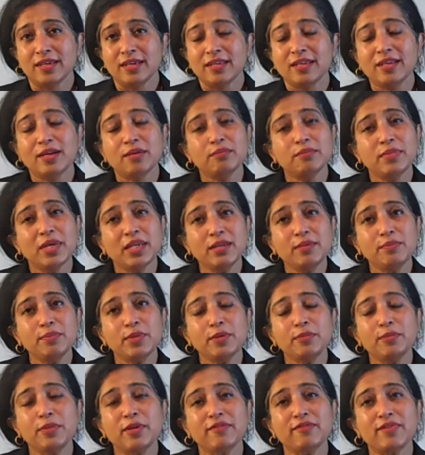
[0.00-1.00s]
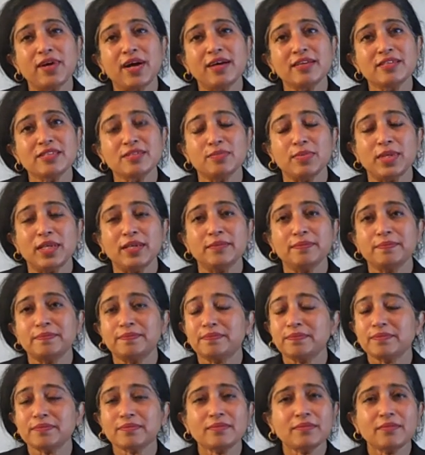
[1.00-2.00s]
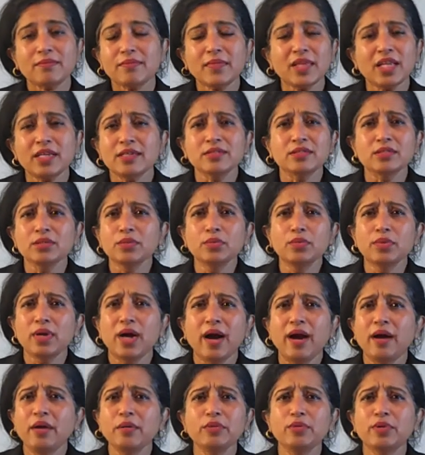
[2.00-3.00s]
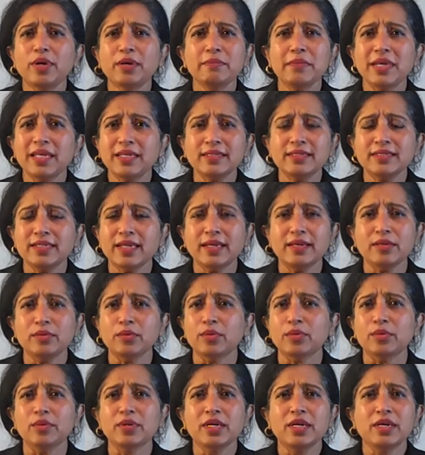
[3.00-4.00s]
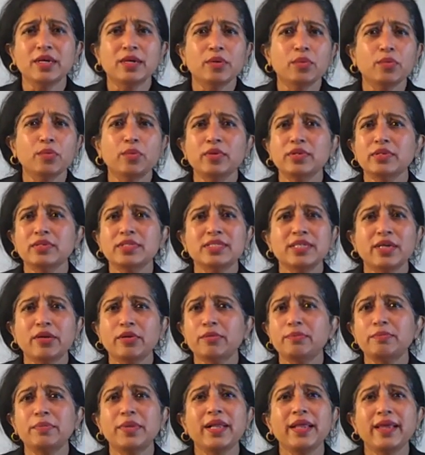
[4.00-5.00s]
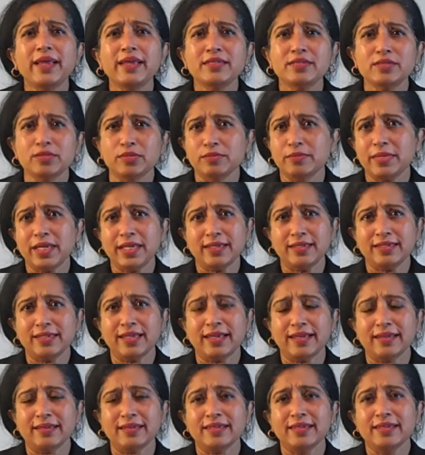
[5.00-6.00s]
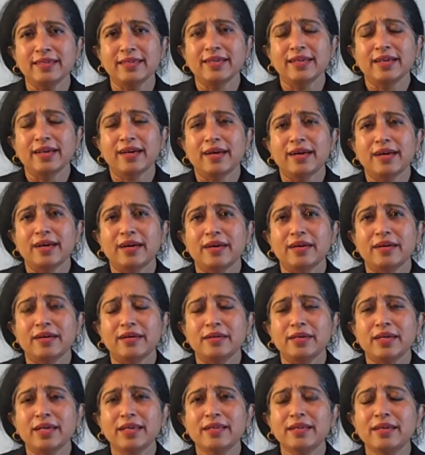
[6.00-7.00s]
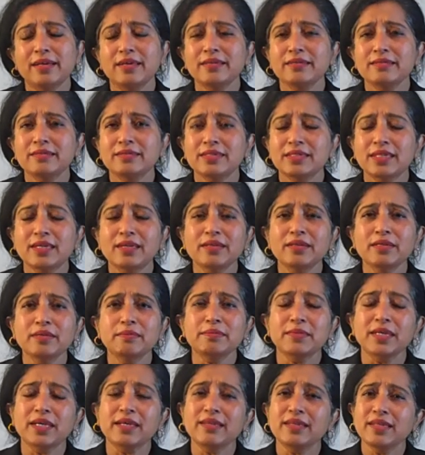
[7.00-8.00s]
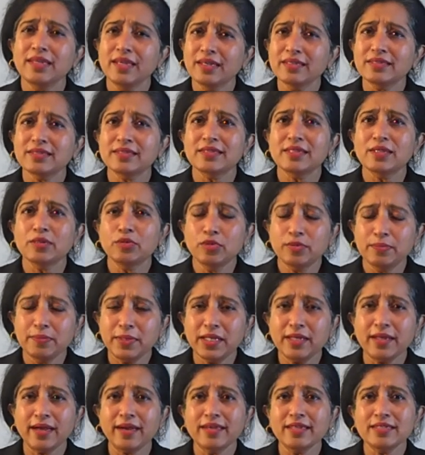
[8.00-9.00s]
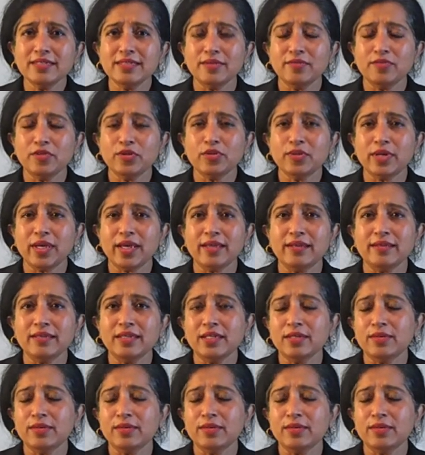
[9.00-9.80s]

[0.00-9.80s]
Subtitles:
Now, many people have asked me, so how do I meditate, or what is there a place to meditate? And I tell them that yes, it would be nice if you can,